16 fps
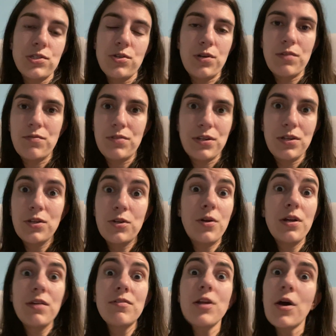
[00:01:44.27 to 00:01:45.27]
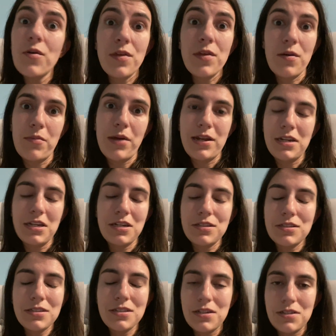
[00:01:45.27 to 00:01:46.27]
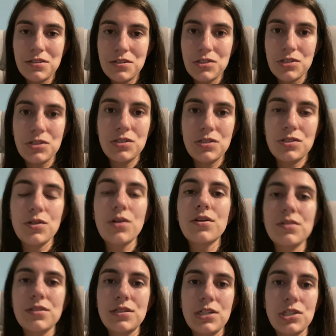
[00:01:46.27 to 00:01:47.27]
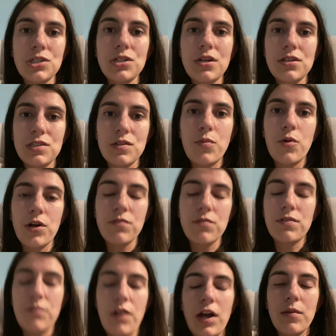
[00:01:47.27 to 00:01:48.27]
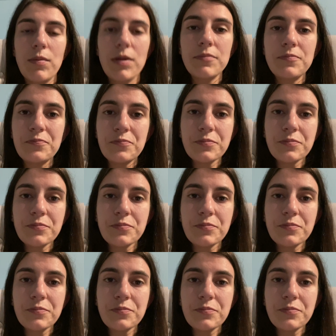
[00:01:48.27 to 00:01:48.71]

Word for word: You don't even you don't even know them and it's it's just su such a, a supportive environment.